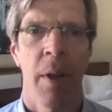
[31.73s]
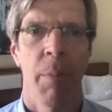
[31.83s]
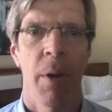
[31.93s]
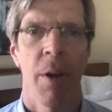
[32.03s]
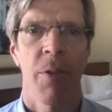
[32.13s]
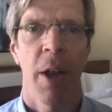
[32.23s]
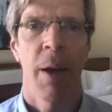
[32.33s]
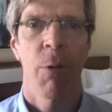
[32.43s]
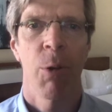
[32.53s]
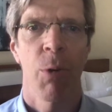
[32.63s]
And because the
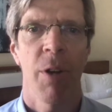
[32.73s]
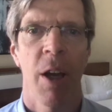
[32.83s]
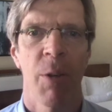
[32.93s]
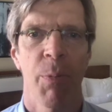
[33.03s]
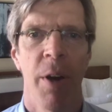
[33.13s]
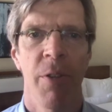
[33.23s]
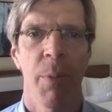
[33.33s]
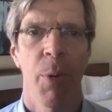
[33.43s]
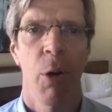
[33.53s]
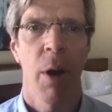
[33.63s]
language in which I expressed the
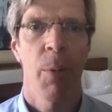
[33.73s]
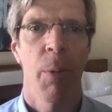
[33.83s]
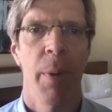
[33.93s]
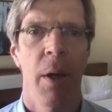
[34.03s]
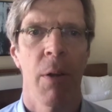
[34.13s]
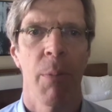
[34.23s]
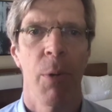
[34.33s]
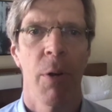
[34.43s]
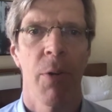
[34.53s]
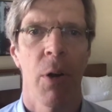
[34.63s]
program could be either
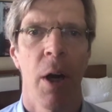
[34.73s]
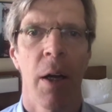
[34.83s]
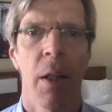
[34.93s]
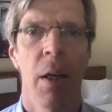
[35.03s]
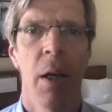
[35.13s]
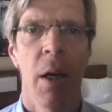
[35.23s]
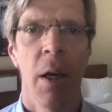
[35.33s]
beautiful or ugly,